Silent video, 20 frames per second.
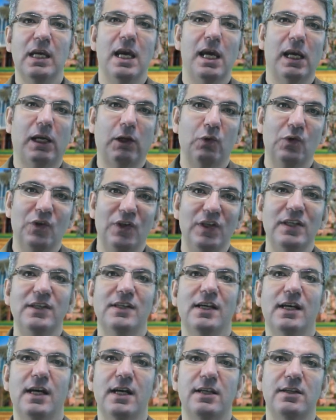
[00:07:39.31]

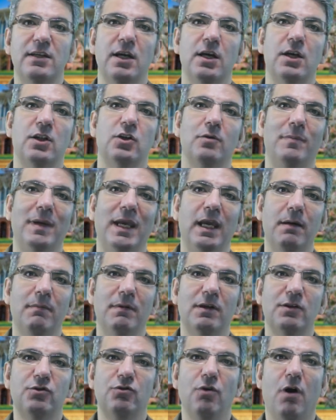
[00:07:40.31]
accredited to be
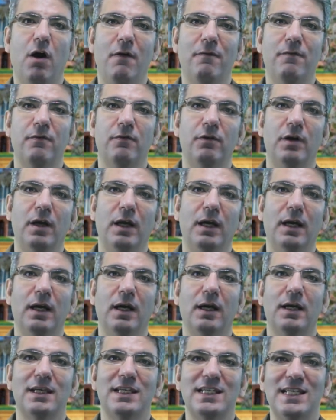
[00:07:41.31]
able to offer
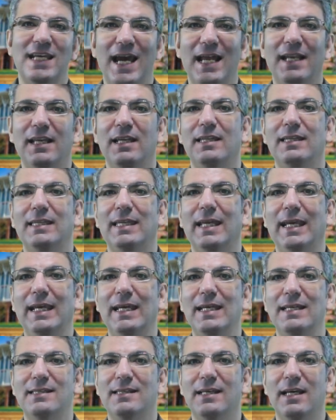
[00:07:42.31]
a
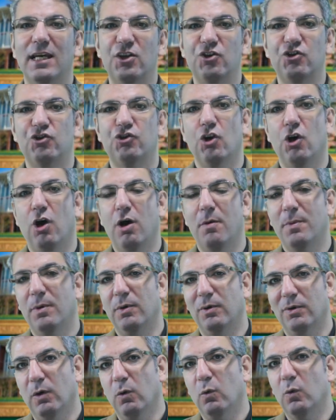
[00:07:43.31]
candidate a job
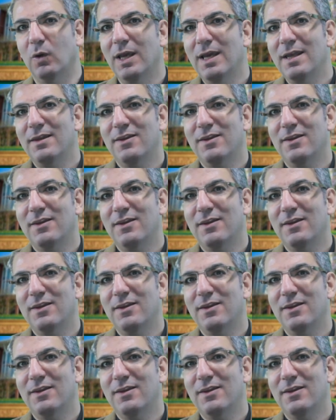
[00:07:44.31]
role.